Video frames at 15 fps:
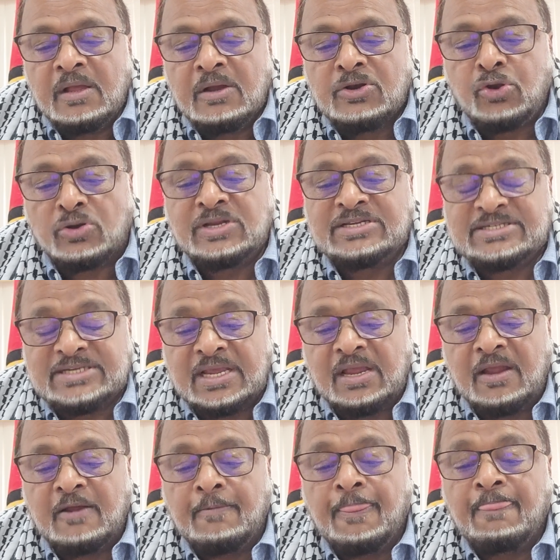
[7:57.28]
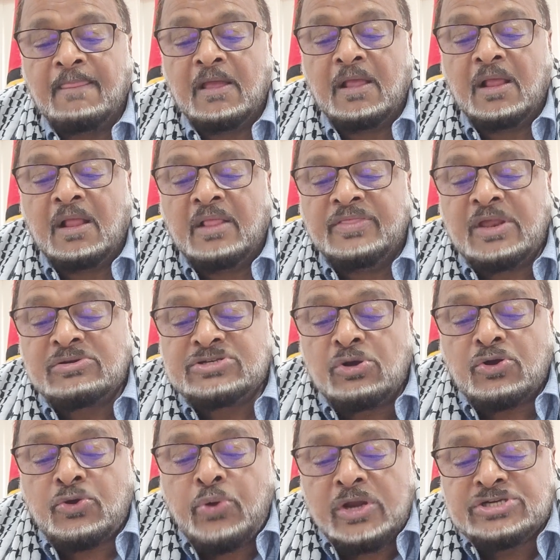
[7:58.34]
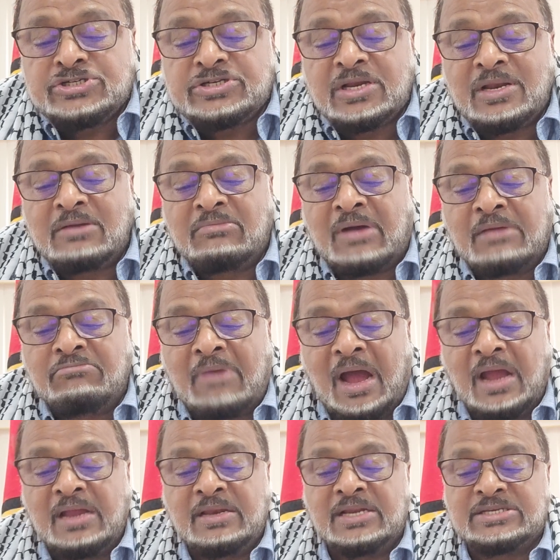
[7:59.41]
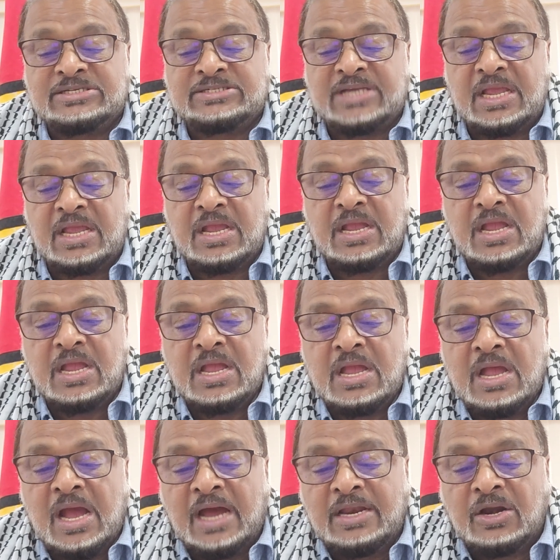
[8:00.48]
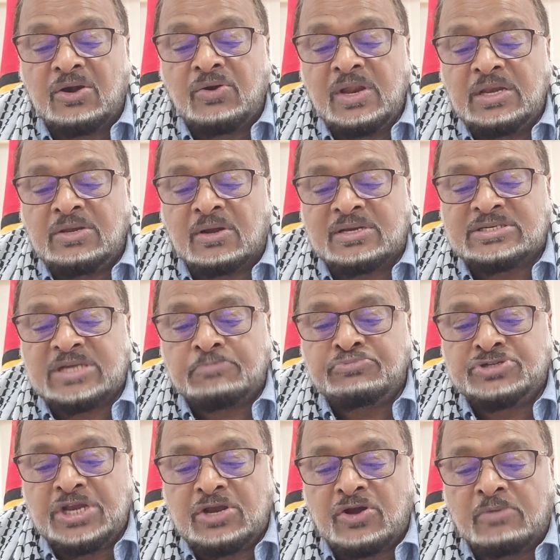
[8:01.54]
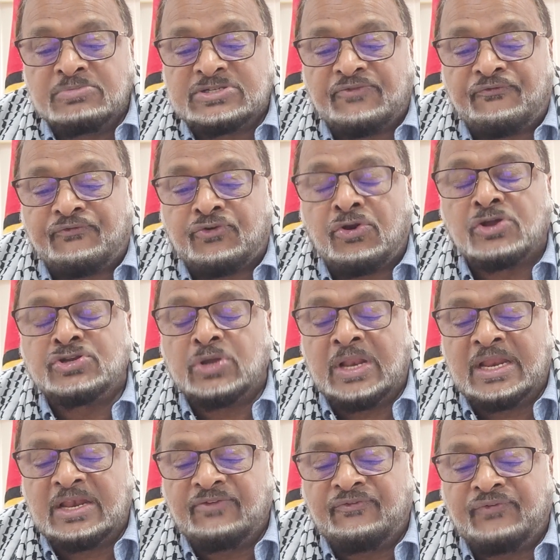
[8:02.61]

Claudette Singh. There's no question in my mind that Singh had agreed to accept GECOM's fraudulent